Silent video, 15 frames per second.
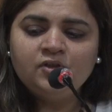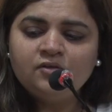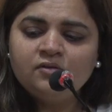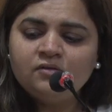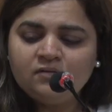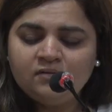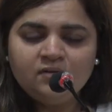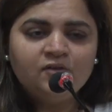
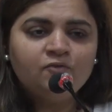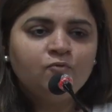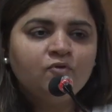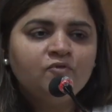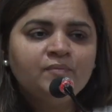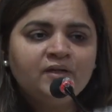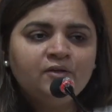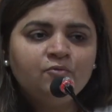this
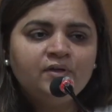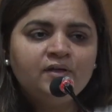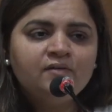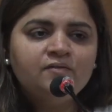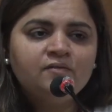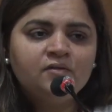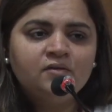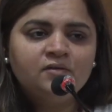was my
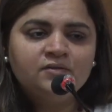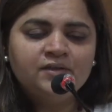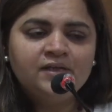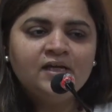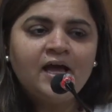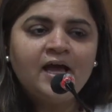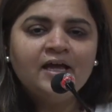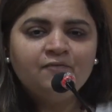today's
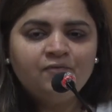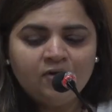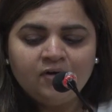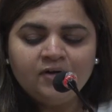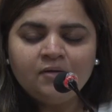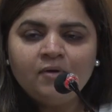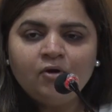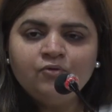thing. I have
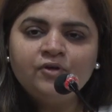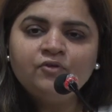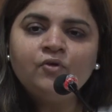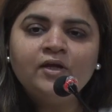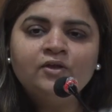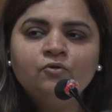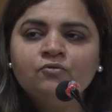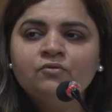learned about it. So
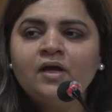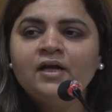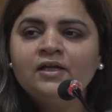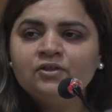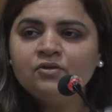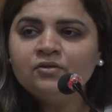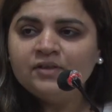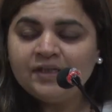
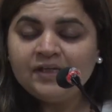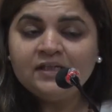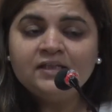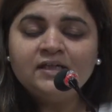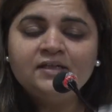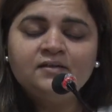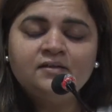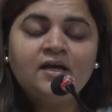
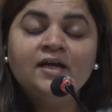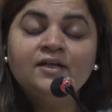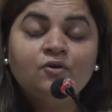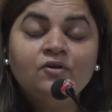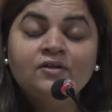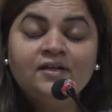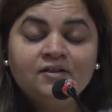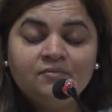I
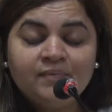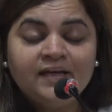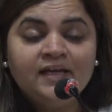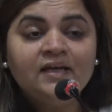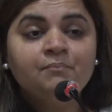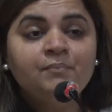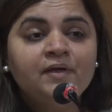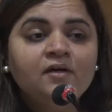thought that my
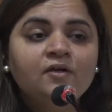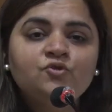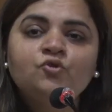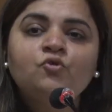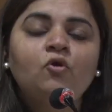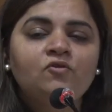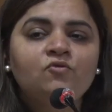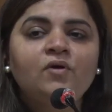peers
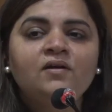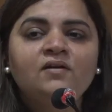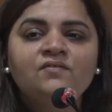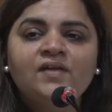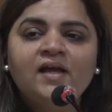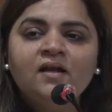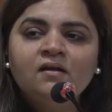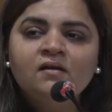should also
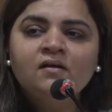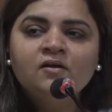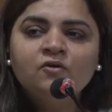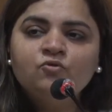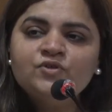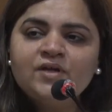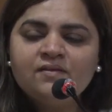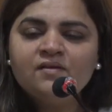understand.
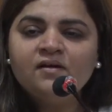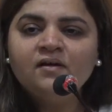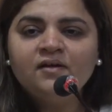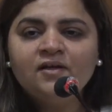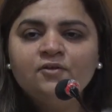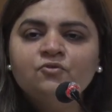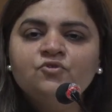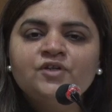Kuch aisa
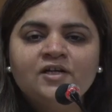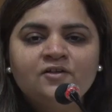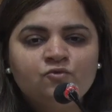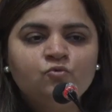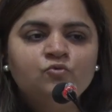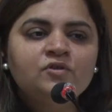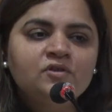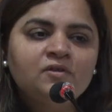kare to shayad
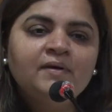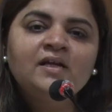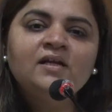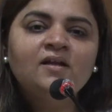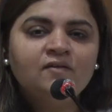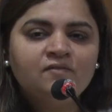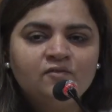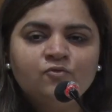students hamari
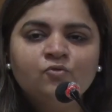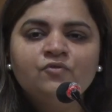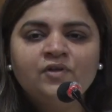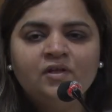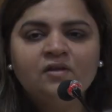classes ko